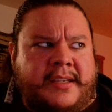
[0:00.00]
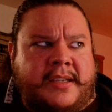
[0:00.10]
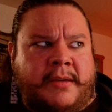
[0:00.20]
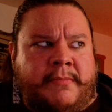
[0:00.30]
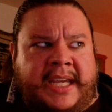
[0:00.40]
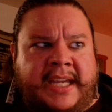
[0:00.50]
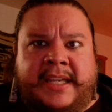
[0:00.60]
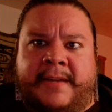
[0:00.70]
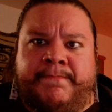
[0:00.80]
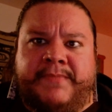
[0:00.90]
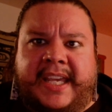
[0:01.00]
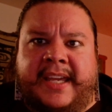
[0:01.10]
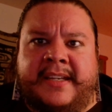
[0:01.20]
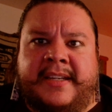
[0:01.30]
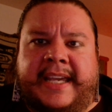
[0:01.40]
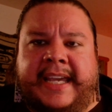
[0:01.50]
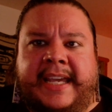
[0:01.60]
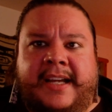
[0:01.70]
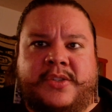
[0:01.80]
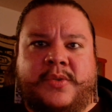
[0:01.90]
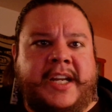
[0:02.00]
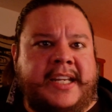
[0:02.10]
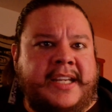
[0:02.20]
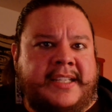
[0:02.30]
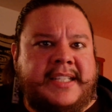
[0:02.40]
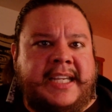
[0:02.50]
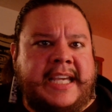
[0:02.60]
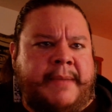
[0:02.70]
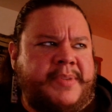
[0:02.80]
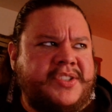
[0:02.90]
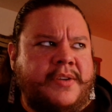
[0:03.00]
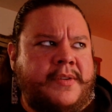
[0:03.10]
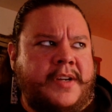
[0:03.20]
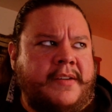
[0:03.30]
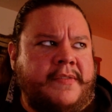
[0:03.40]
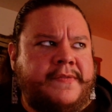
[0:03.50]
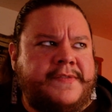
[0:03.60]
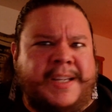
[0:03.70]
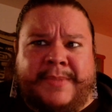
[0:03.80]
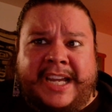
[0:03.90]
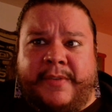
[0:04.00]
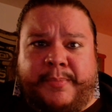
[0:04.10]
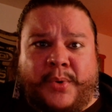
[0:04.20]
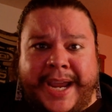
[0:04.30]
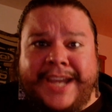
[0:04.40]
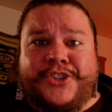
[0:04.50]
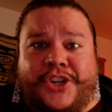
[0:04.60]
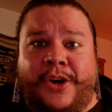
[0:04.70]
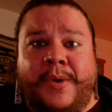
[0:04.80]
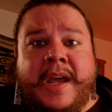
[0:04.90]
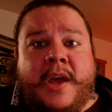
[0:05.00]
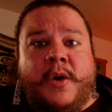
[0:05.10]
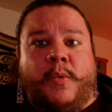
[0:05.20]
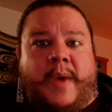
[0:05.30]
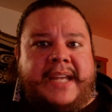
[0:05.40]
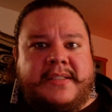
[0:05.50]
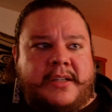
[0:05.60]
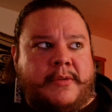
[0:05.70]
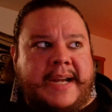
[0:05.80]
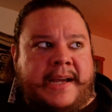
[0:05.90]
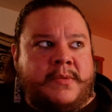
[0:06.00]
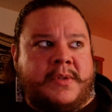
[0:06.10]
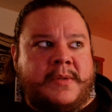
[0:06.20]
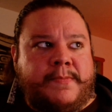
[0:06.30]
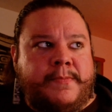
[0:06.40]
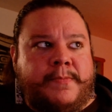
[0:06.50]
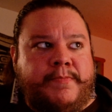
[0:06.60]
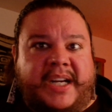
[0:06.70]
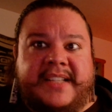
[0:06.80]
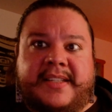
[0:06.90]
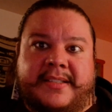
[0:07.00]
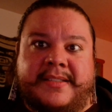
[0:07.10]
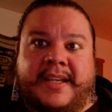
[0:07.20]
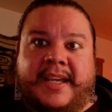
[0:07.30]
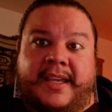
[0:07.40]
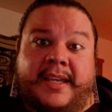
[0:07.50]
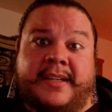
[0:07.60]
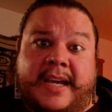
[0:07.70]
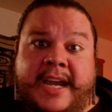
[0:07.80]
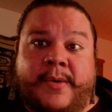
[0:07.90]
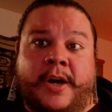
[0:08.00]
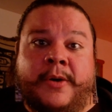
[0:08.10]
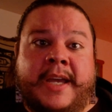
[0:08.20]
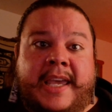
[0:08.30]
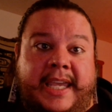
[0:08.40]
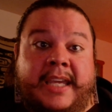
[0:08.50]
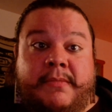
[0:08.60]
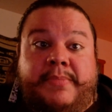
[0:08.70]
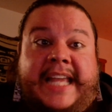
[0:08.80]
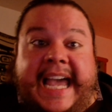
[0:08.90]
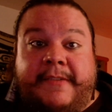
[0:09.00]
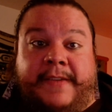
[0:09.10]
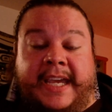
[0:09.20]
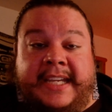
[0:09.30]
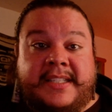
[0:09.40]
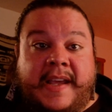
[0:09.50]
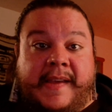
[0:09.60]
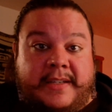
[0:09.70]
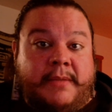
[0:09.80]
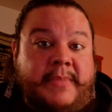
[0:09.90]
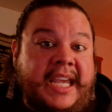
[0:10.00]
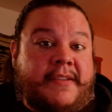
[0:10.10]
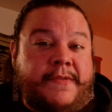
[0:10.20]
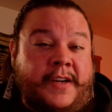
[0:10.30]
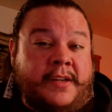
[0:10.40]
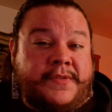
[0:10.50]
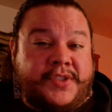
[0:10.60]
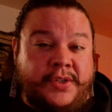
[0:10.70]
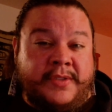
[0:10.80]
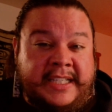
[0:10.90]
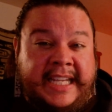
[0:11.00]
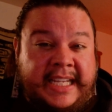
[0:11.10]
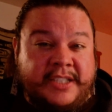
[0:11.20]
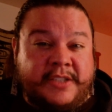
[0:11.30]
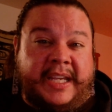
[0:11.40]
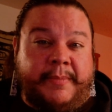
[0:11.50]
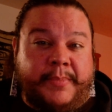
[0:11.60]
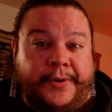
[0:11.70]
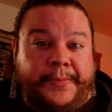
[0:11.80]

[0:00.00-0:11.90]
comedian in a 2019 episode of some kind of a prank show went around buses in Cairo in blackface to make fun of Sudanese people.